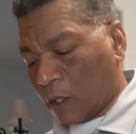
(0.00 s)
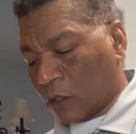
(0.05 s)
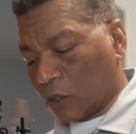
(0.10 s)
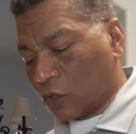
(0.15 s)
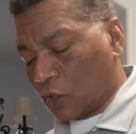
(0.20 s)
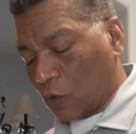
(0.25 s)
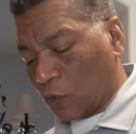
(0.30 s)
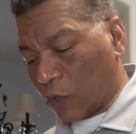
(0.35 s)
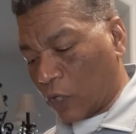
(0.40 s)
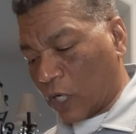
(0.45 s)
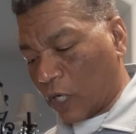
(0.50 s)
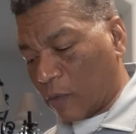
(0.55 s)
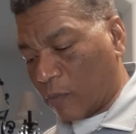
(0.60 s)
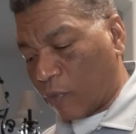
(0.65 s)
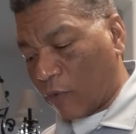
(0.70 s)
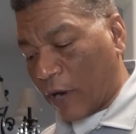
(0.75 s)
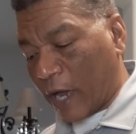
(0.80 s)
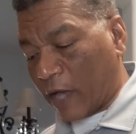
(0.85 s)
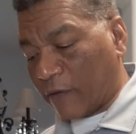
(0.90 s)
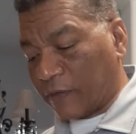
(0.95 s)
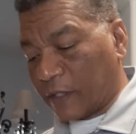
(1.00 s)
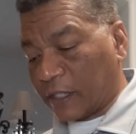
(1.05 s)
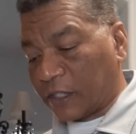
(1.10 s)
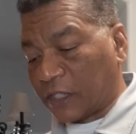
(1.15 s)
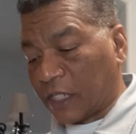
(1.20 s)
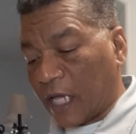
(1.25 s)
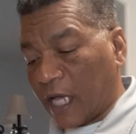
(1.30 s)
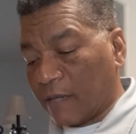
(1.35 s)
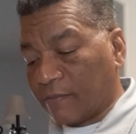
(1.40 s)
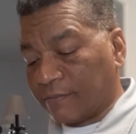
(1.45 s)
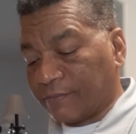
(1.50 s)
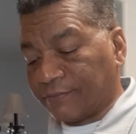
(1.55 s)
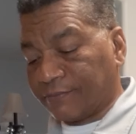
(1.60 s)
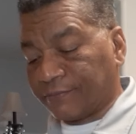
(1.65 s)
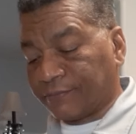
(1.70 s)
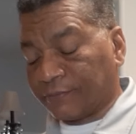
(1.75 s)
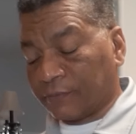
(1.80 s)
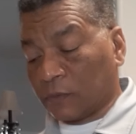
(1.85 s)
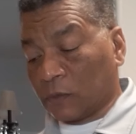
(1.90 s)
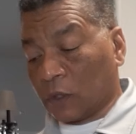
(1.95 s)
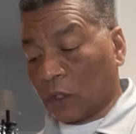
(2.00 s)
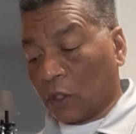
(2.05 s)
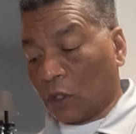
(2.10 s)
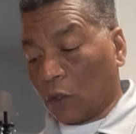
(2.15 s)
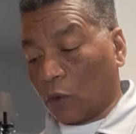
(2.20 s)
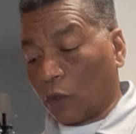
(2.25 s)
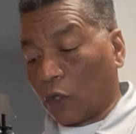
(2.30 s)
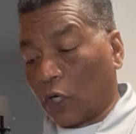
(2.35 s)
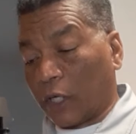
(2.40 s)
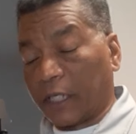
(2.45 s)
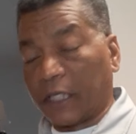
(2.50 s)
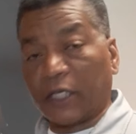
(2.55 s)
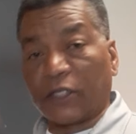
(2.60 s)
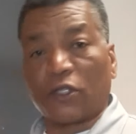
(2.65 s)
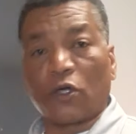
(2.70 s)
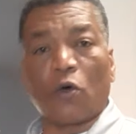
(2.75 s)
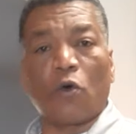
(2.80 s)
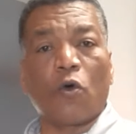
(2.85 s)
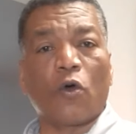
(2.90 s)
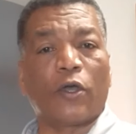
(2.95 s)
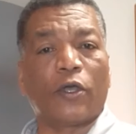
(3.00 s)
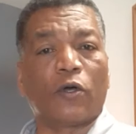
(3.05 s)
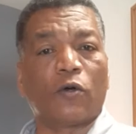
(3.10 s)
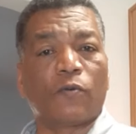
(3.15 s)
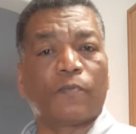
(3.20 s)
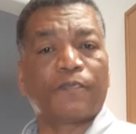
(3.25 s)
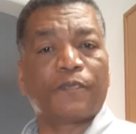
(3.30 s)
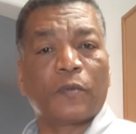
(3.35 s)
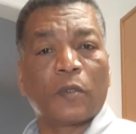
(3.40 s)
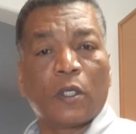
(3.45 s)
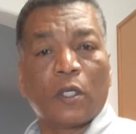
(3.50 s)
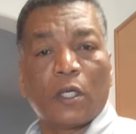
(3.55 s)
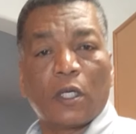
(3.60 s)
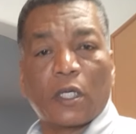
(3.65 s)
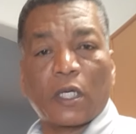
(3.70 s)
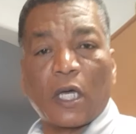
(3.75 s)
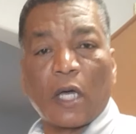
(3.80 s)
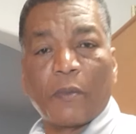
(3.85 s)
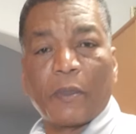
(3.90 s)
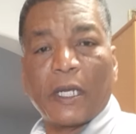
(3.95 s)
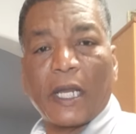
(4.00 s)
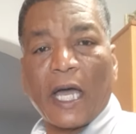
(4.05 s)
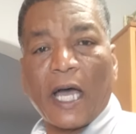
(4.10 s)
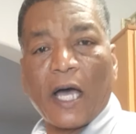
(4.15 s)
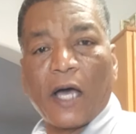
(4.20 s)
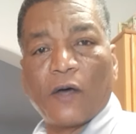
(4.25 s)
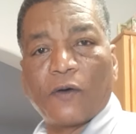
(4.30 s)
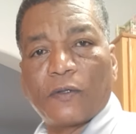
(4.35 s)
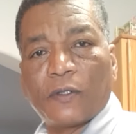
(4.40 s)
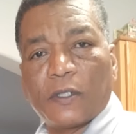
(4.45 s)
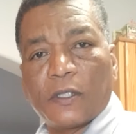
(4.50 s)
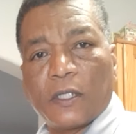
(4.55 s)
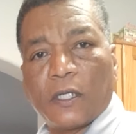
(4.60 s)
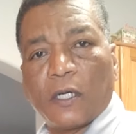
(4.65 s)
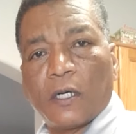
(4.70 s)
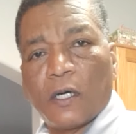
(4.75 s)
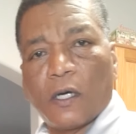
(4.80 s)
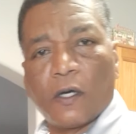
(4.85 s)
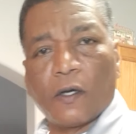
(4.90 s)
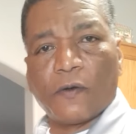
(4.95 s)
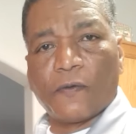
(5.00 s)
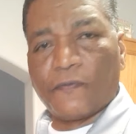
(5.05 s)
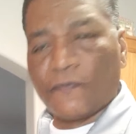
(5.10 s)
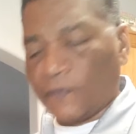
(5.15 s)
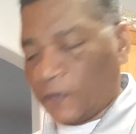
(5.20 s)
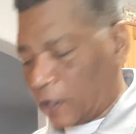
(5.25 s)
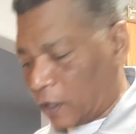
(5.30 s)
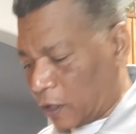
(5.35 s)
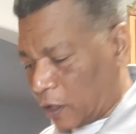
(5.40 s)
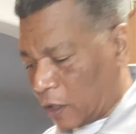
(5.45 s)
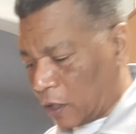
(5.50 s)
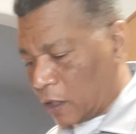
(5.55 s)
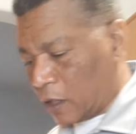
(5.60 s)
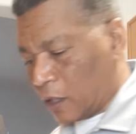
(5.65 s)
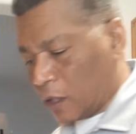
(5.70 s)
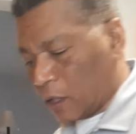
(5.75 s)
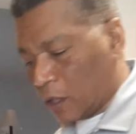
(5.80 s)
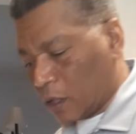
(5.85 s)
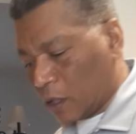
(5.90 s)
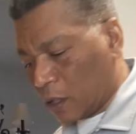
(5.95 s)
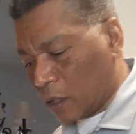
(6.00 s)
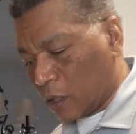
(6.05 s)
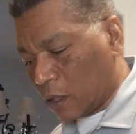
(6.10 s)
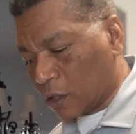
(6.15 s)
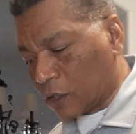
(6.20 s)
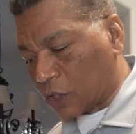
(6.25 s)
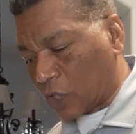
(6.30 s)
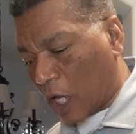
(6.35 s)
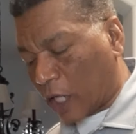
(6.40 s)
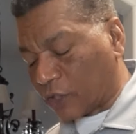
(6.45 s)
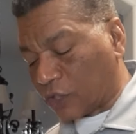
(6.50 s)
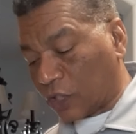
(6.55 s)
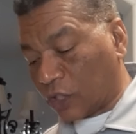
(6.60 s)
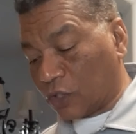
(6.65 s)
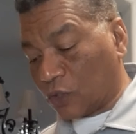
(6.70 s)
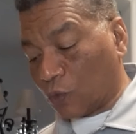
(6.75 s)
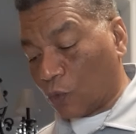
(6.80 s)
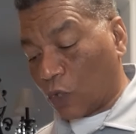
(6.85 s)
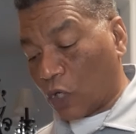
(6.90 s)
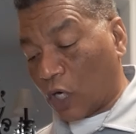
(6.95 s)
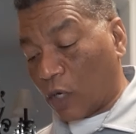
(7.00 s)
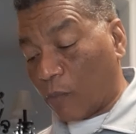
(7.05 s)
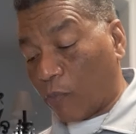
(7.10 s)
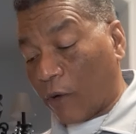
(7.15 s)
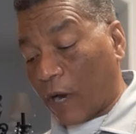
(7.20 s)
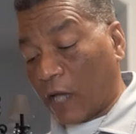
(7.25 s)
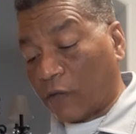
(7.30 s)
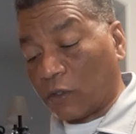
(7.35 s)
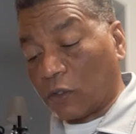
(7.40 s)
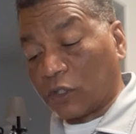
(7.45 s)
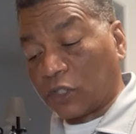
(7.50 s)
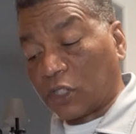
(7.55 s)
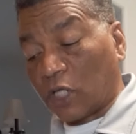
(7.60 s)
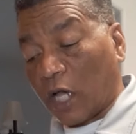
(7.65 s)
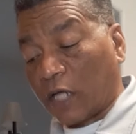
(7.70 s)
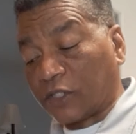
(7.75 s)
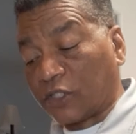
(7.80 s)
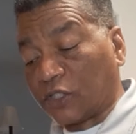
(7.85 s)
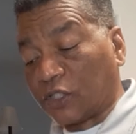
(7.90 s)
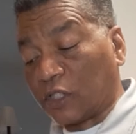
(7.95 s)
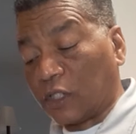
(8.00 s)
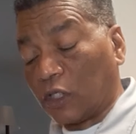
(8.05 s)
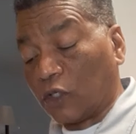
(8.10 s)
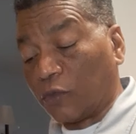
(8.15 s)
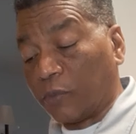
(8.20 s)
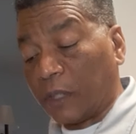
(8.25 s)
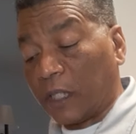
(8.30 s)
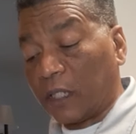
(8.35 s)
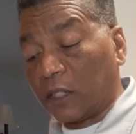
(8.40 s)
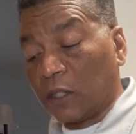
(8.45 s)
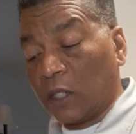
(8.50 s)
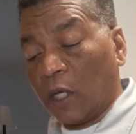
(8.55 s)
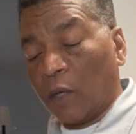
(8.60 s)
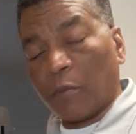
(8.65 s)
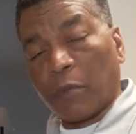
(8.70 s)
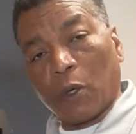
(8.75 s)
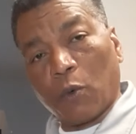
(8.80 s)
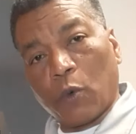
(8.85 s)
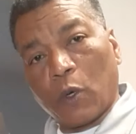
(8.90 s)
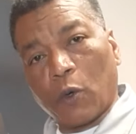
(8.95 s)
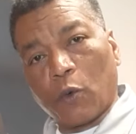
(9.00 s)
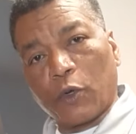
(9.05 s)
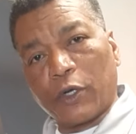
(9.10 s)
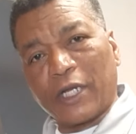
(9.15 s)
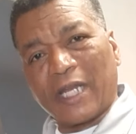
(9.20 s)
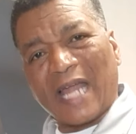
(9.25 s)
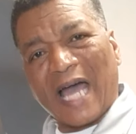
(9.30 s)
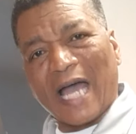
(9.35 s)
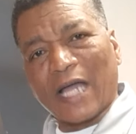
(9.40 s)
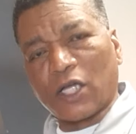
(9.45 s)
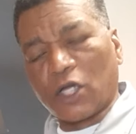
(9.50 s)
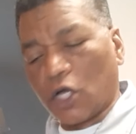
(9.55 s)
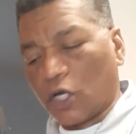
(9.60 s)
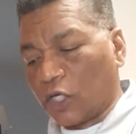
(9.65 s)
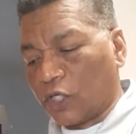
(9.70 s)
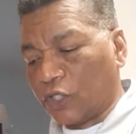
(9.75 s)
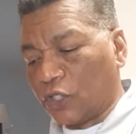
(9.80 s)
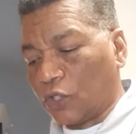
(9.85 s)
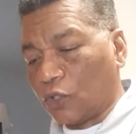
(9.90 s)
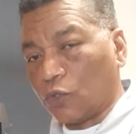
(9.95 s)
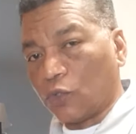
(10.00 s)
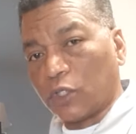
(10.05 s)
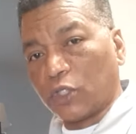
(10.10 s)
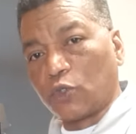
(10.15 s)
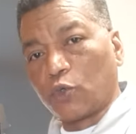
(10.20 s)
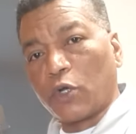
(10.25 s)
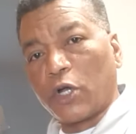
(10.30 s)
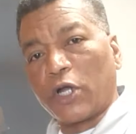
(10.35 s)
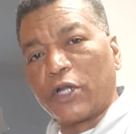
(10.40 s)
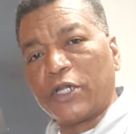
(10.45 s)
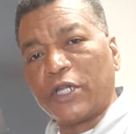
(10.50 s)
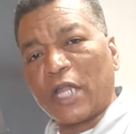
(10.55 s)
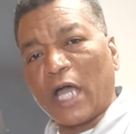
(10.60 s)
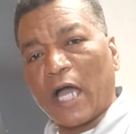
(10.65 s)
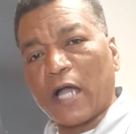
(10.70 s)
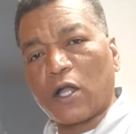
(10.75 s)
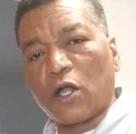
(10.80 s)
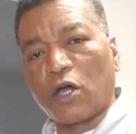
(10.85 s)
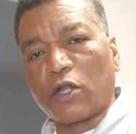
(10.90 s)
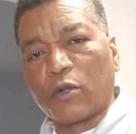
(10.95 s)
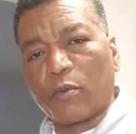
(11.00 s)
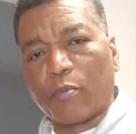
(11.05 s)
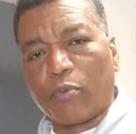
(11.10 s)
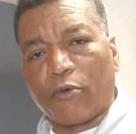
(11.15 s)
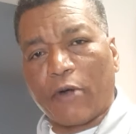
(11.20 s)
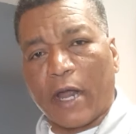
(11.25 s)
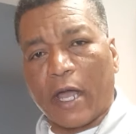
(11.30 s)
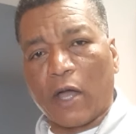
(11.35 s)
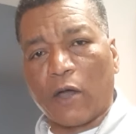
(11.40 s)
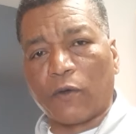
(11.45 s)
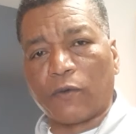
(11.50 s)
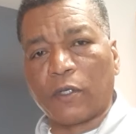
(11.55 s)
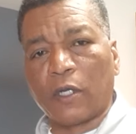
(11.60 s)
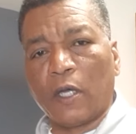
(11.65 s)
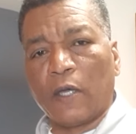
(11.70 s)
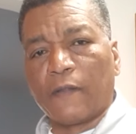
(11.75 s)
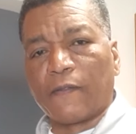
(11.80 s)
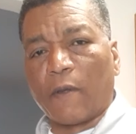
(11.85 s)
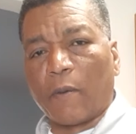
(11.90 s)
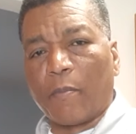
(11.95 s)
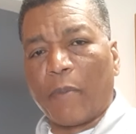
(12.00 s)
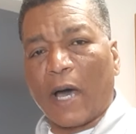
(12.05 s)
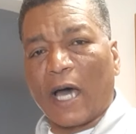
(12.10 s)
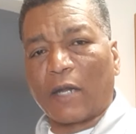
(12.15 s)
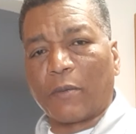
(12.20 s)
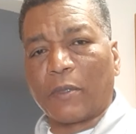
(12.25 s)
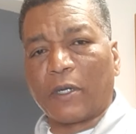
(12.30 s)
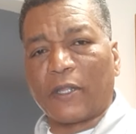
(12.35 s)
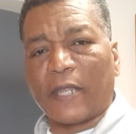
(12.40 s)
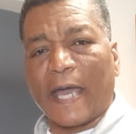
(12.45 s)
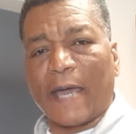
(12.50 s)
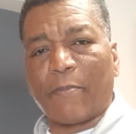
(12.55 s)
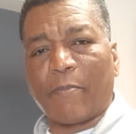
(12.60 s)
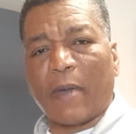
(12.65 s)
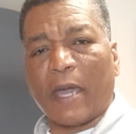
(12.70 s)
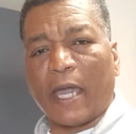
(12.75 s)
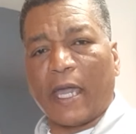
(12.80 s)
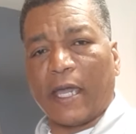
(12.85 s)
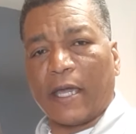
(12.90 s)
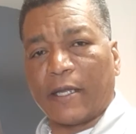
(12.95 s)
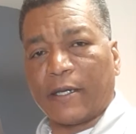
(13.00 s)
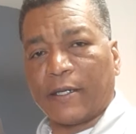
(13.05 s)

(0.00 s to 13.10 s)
So we're going to brown this up. We're going to get the oil coming out of the sausage. We're going to brown those sausages a little bit. But what we're not going to do is we are not going to brown the bottom of that pan.